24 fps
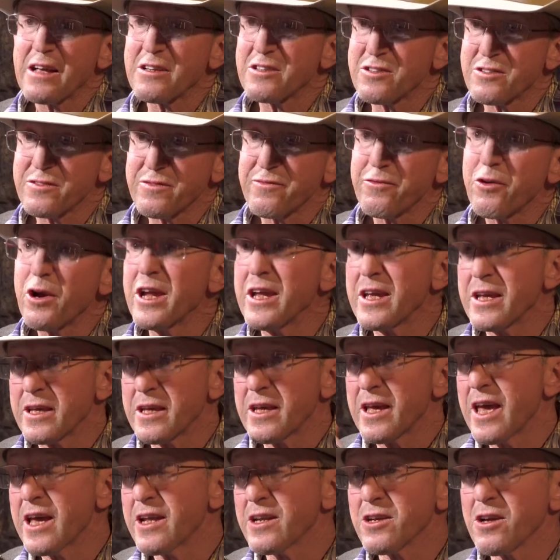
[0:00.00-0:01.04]
that's
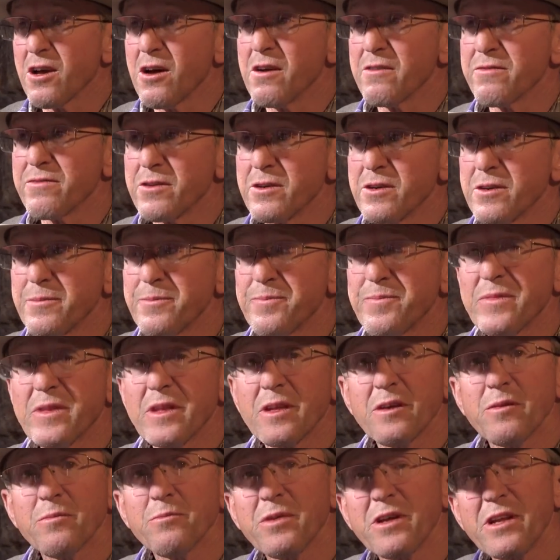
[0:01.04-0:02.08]
Frank Anagoffer.
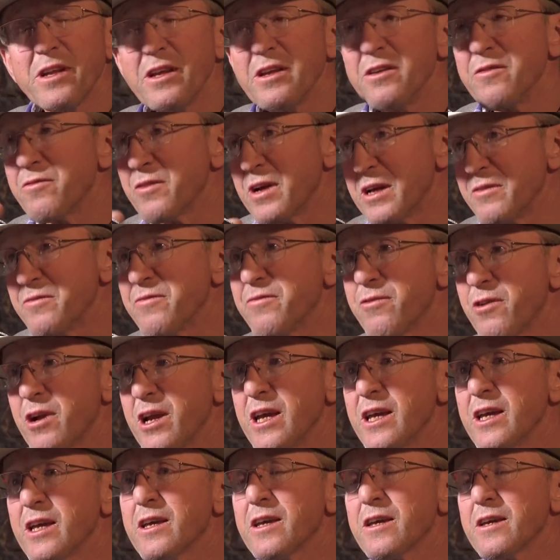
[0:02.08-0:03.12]
But anyway,
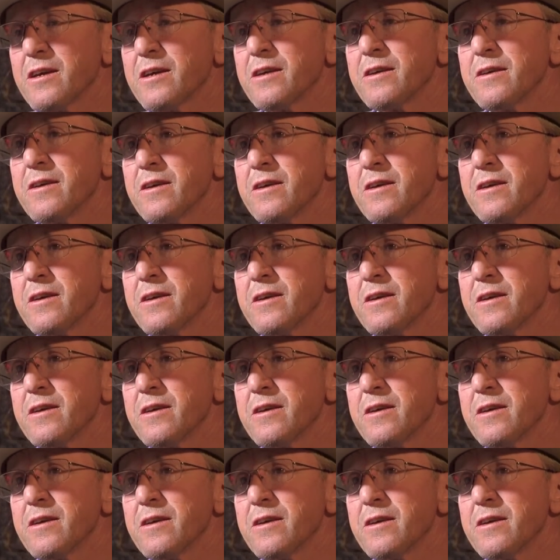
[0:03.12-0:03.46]
Frank,